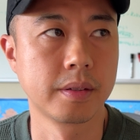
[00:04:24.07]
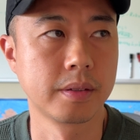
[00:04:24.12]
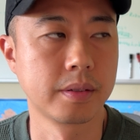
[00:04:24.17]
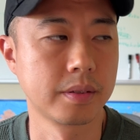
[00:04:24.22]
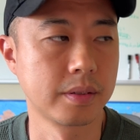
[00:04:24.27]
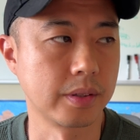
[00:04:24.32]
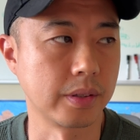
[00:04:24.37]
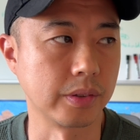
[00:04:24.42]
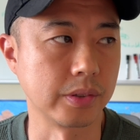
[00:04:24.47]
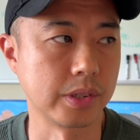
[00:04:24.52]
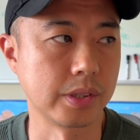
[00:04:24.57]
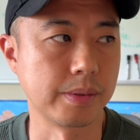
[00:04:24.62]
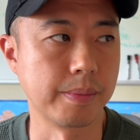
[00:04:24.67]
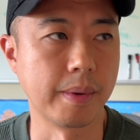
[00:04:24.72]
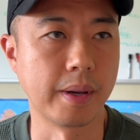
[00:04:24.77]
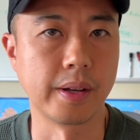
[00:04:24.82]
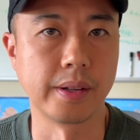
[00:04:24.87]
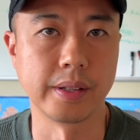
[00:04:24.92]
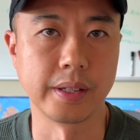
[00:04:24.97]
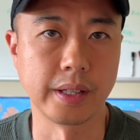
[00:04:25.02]
So
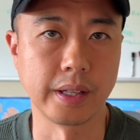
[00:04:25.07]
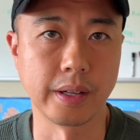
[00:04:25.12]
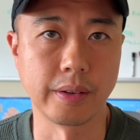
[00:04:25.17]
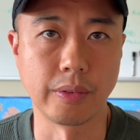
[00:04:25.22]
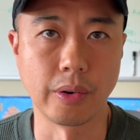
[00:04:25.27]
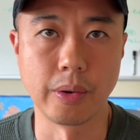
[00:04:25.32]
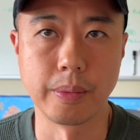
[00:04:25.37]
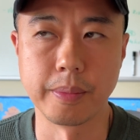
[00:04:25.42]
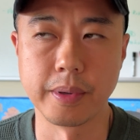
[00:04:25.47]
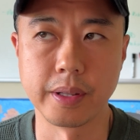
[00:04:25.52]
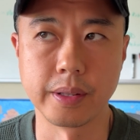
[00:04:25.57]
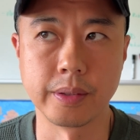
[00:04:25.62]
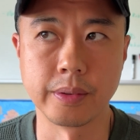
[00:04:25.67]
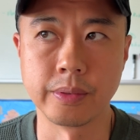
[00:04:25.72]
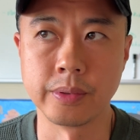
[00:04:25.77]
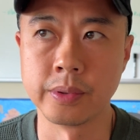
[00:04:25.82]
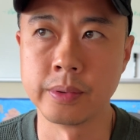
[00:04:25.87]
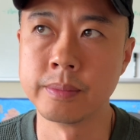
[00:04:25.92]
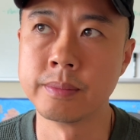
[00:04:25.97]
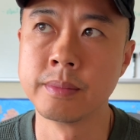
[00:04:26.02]
smell any aroma in the
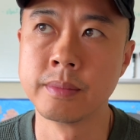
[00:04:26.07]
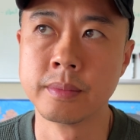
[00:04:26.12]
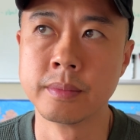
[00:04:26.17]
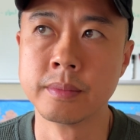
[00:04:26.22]
room.